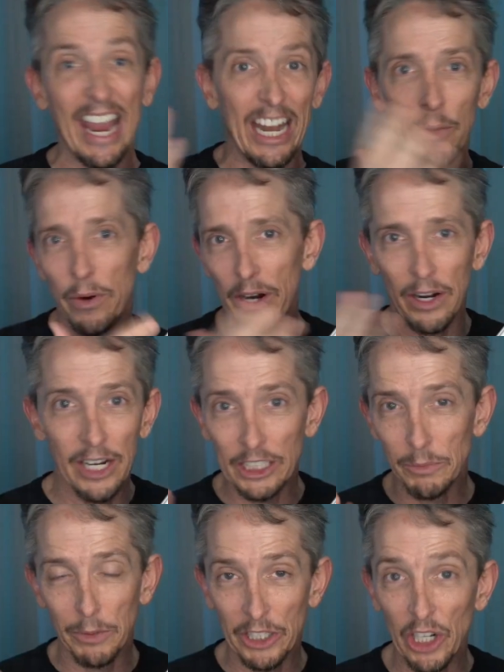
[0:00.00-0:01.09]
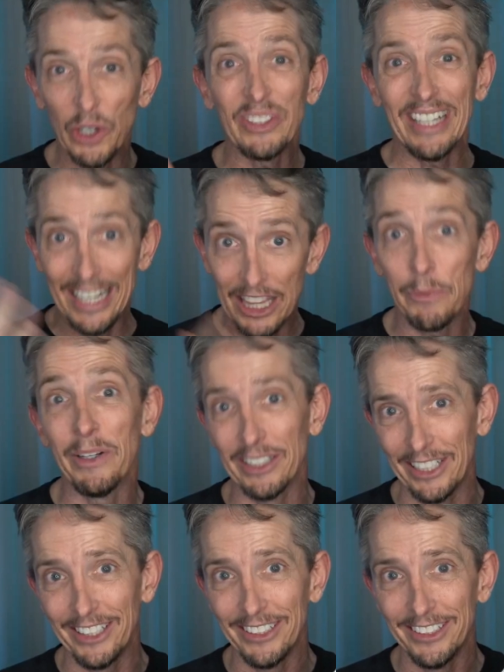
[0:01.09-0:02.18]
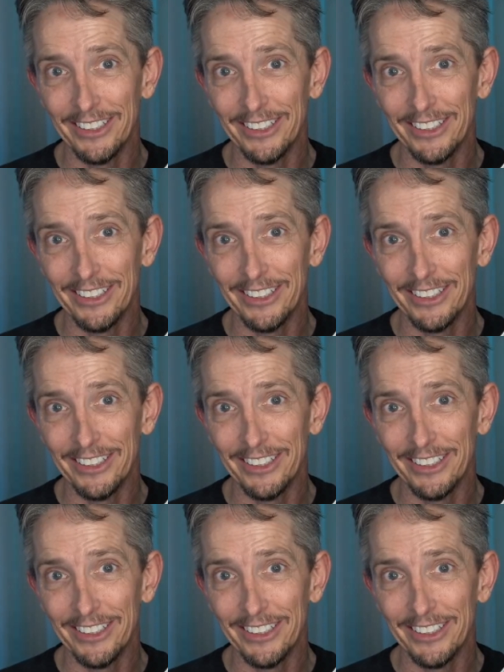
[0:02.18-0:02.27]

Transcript: anywhere our customer goes in the building.